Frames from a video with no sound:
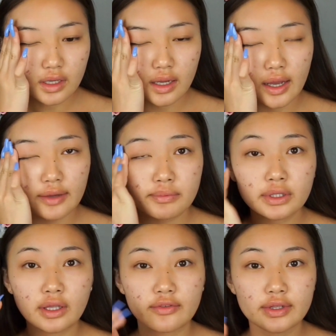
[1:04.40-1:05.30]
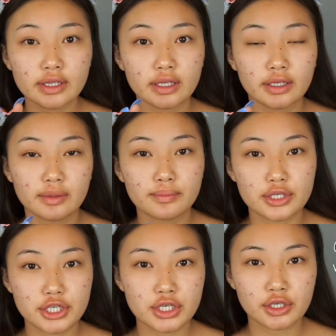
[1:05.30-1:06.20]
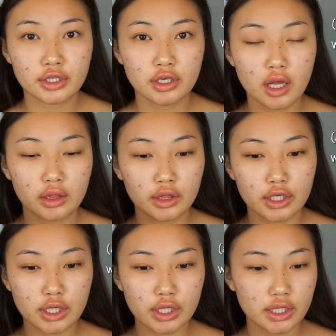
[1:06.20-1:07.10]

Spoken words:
I've been loving the bushier look.